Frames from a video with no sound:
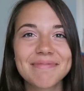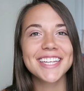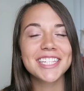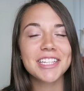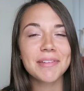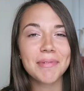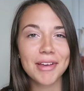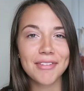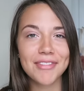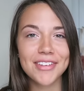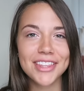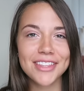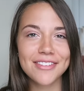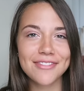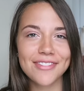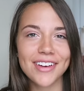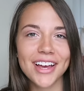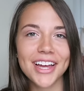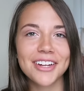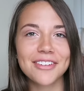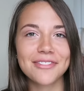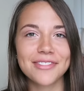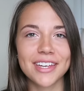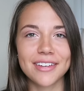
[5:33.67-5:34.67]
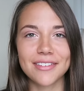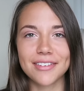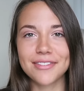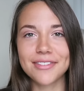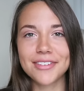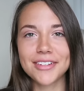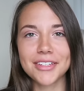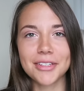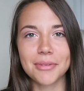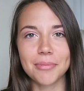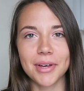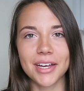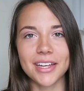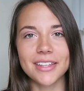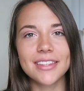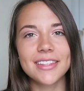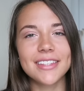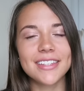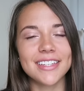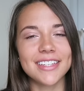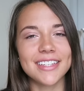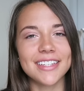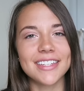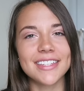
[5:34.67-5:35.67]
so my fifth and final favorite for the
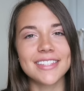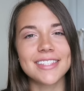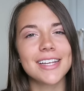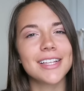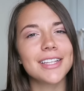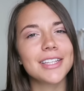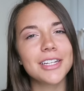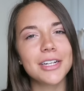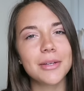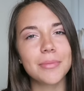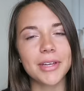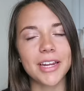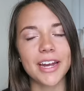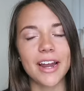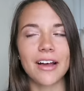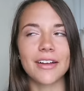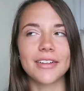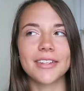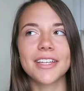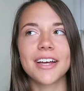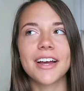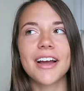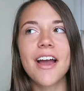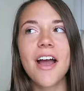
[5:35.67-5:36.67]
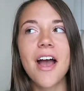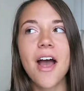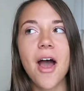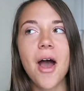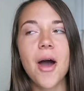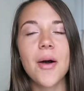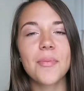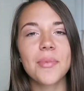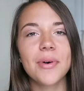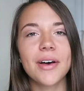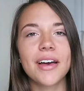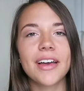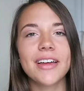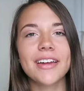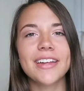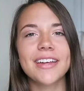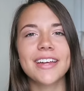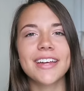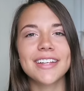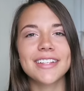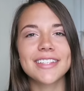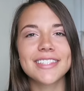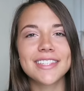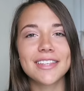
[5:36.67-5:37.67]
month is a little bit out there but
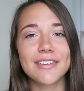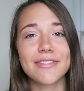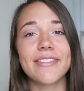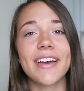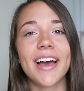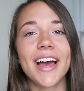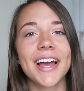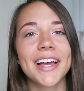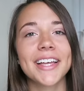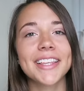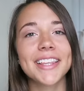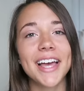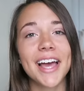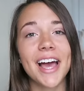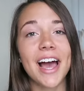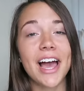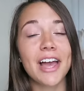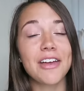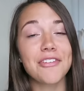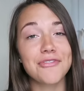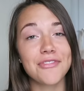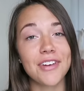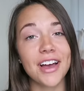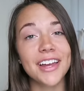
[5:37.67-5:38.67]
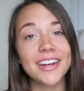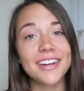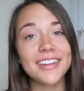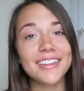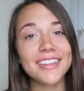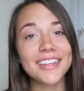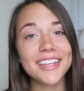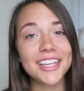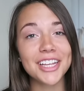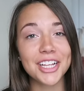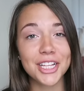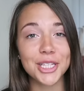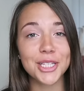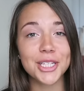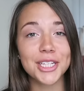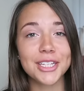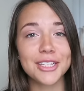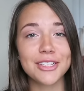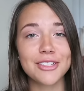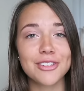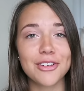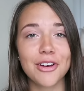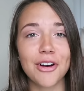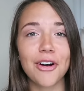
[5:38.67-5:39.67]
it's the fact that i finally
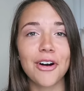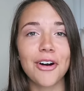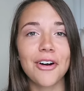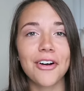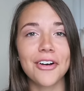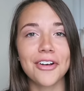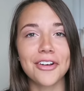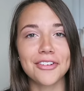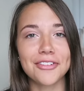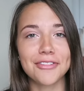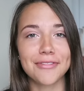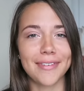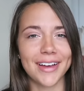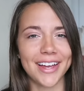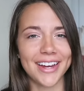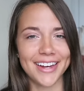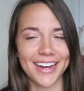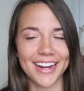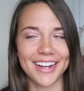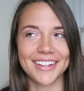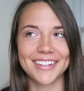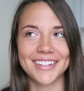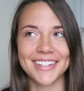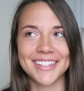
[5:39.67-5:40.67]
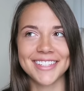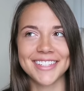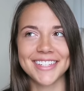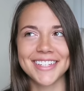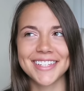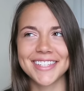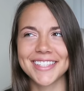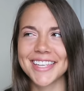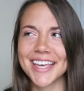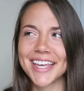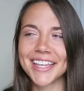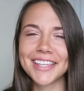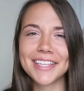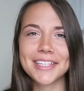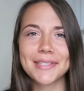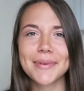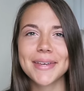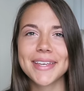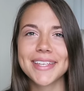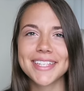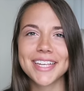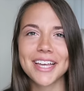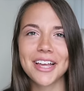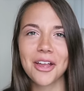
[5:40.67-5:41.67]
cleaned all of my necklaces and this
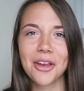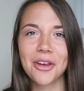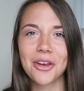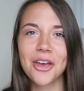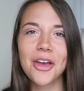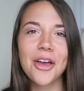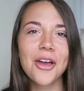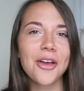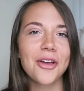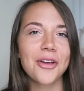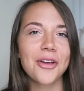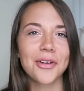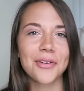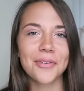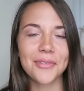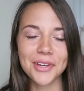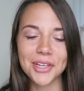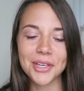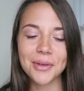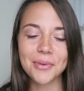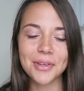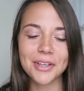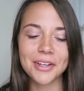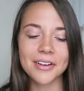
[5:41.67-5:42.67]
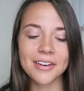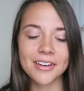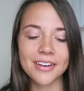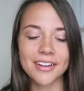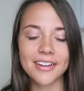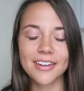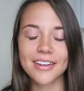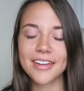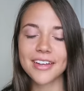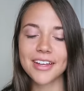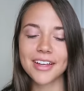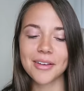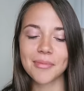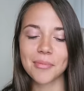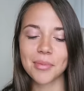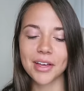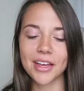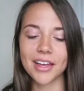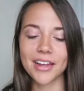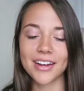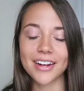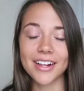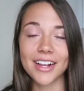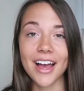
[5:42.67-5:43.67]
may sound really weird
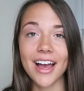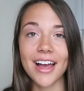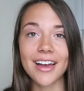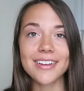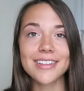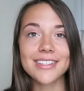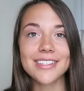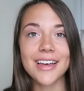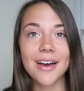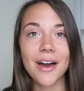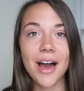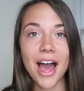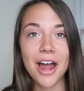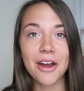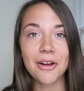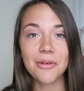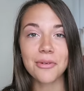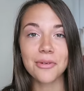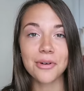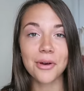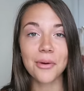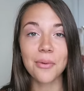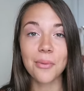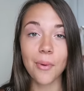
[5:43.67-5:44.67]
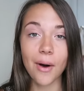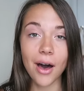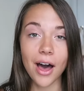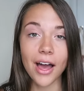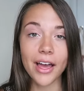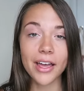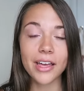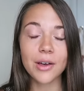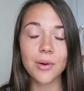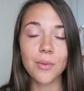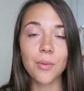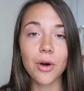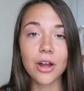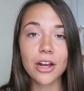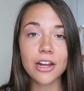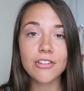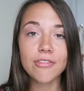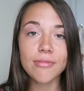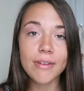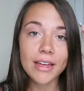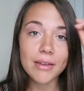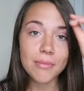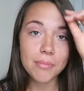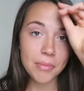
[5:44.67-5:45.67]
but guys, I don't know why, one
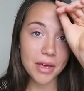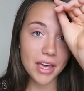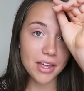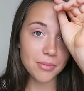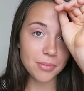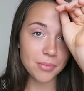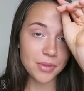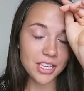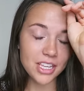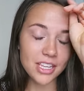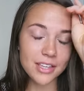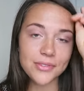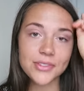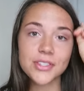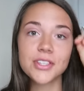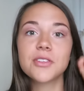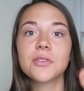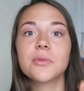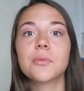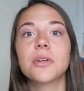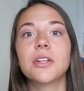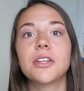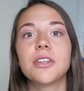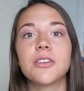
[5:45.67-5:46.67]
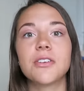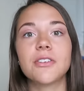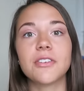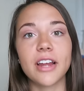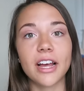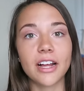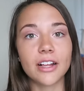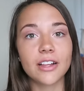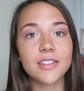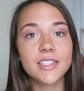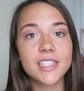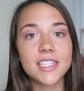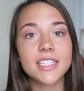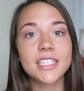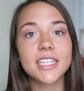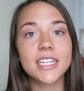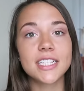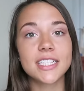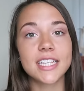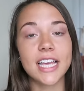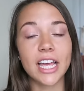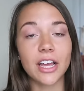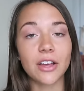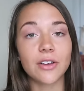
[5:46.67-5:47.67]
of my pet peeves is when your necklaces
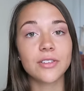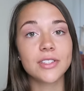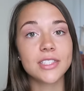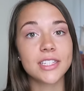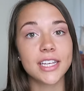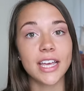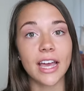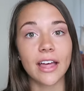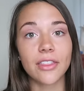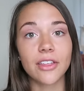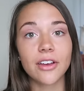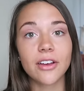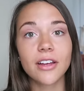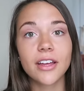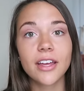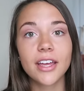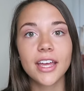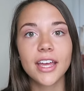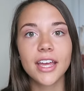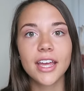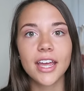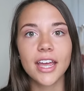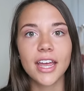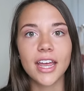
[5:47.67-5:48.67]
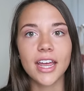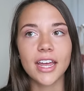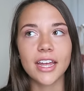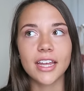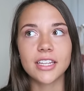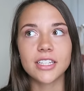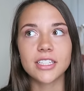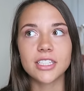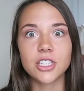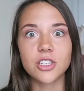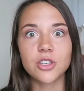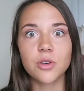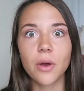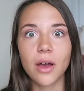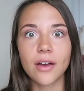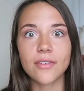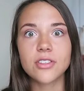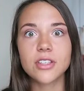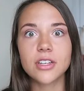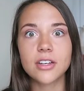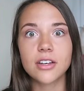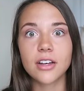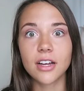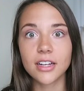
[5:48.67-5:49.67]
get tangled together and you
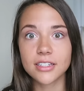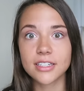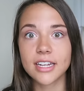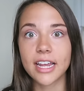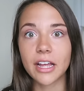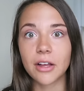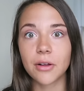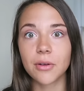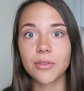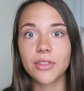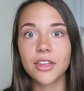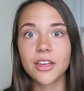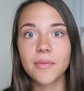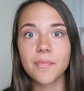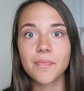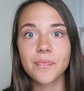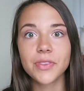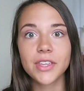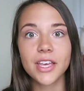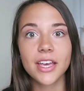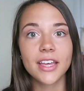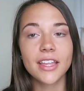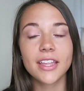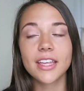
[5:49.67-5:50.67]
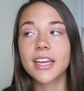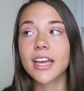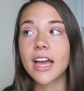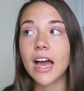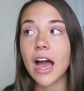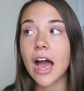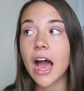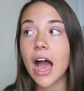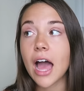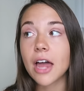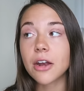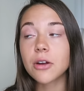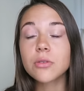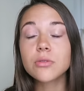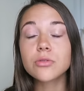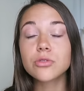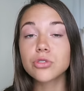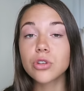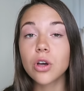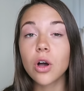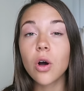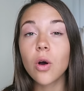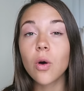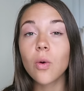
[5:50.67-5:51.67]
have to untangle them. Like, I don't
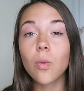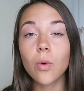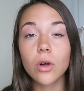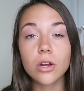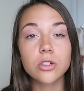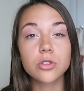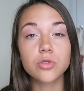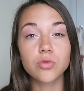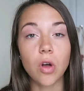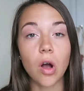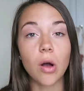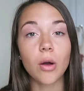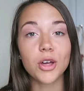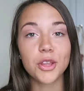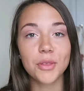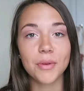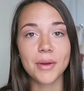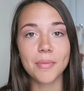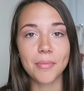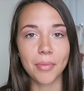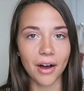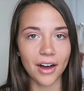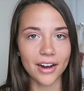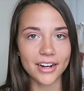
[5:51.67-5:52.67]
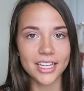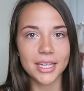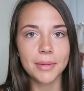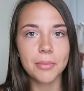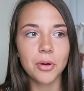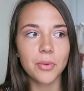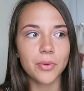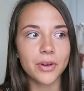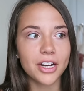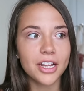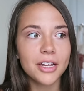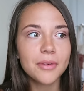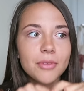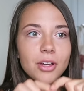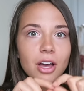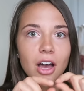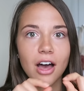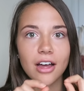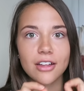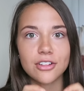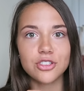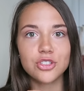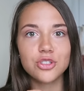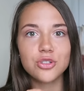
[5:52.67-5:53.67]
know what is wrong with my body, but when I'm
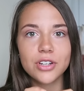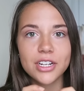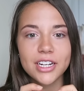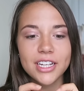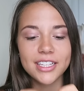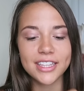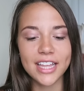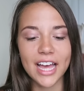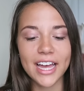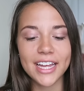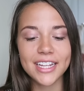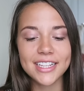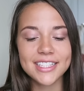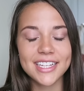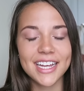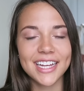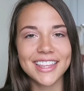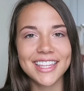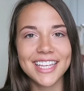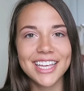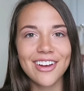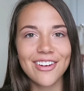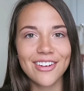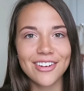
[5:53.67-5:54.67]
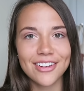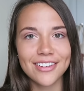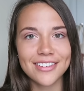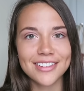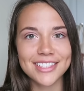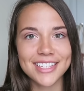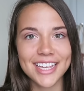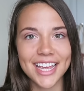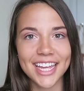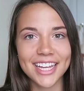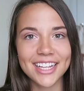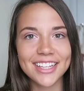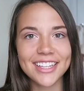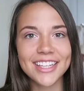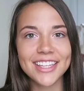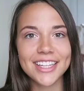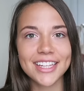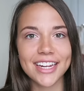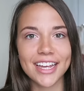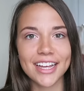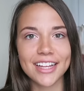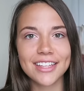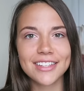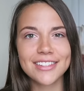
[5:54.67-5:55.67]
concentrating that intently on untangling
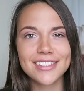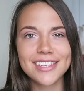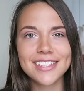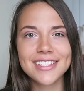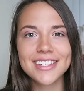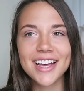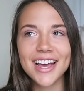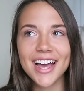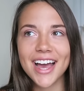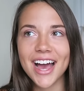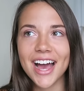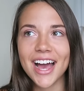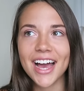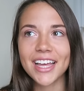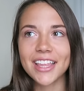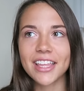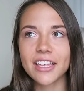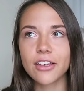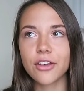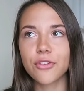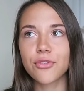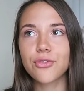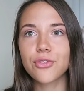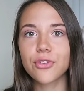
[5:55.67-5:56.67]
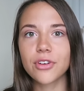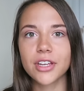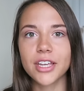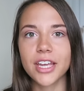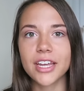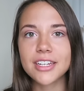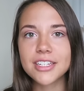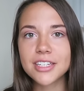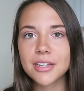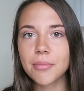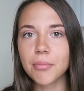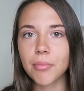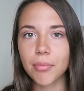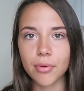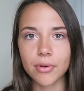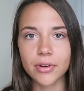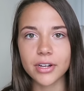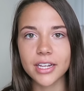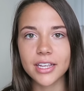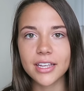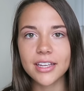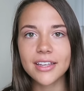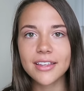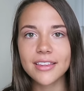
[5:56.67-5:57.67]
the necklaces, I like forget to
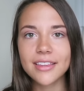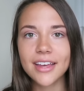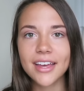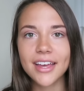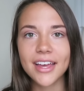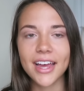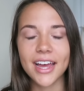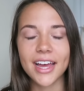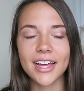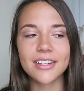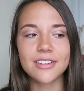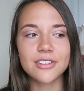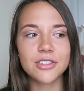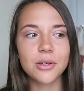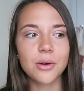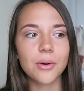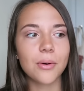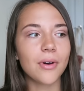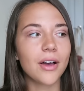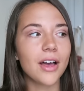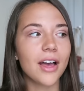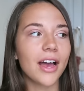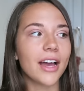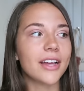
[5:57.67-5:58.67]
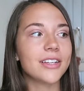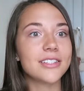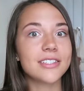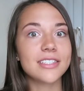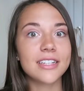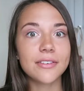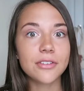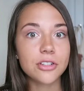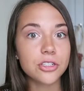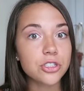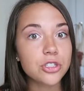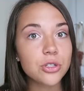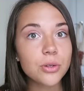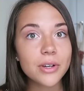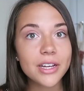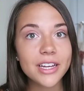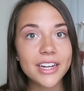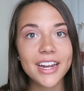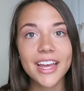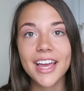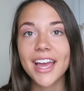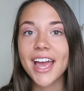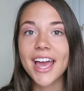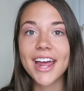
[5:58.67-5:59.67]
breathe. And so I just never do
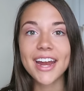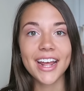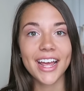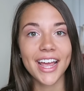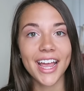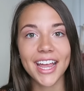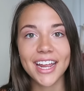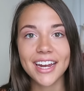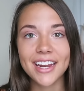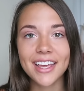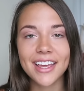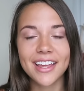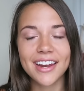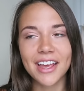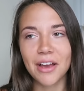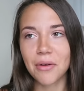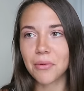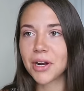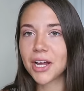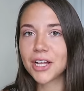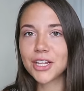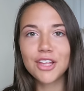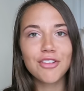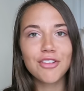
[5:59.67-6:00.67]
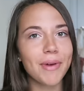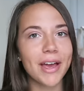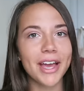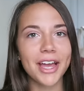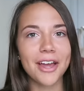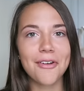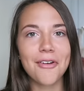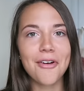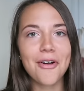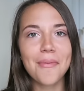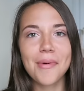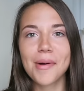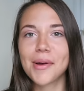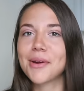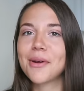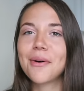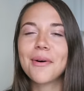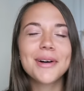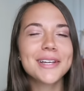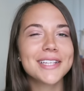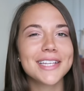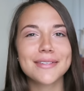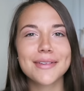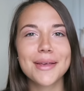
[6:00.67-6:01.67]
it and I hate it. And when I back at home, I'd
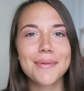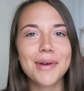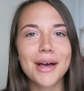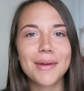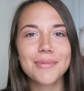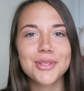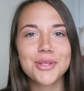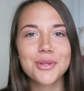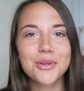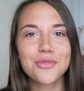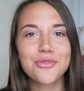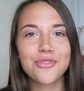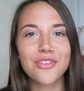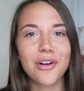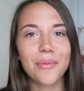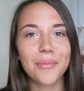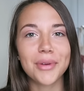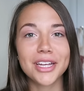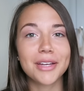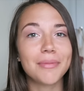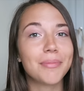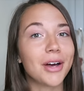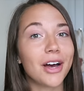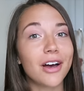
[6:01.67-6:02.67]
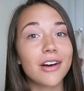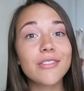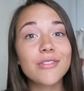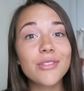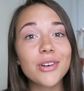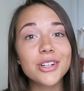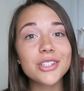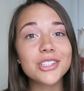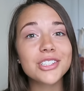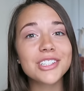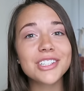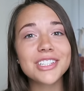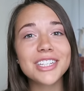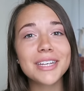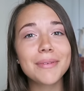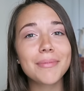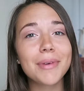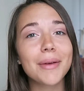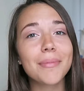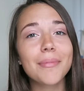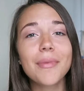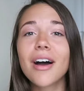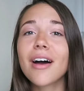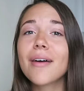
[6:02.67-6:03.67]
always ask my mom to do it for me. But unfortunately,
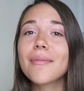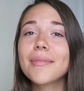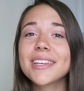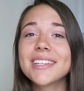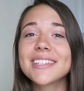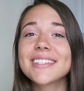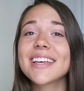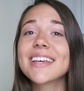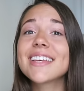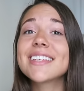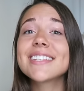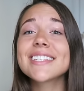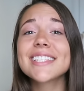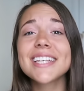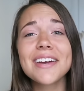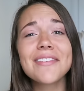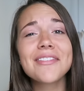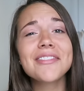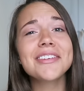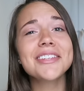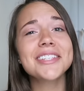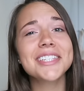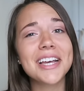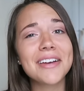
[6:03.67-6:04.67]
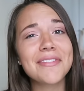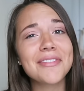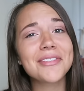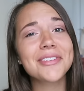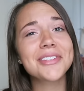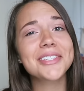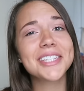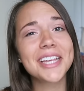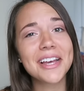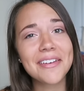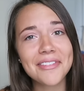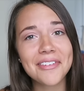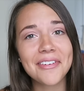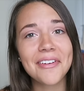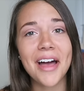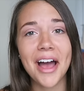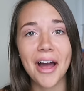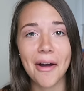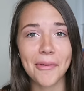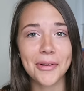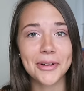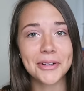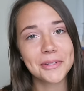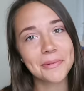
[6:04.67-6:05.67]
my mom is several, several, several
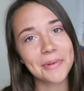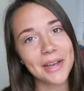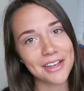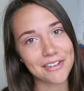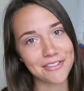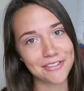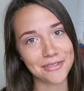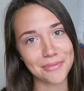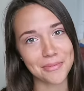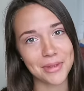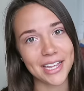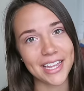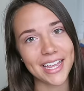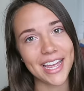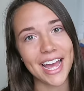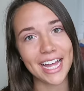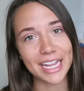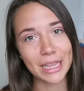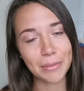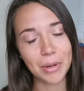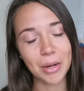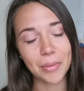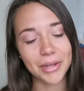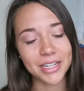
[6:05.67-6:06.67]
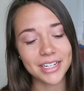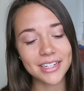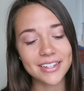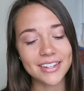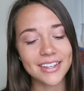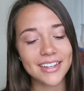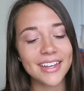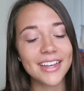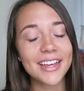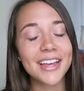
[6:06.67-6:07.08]
hours away from me at the moment.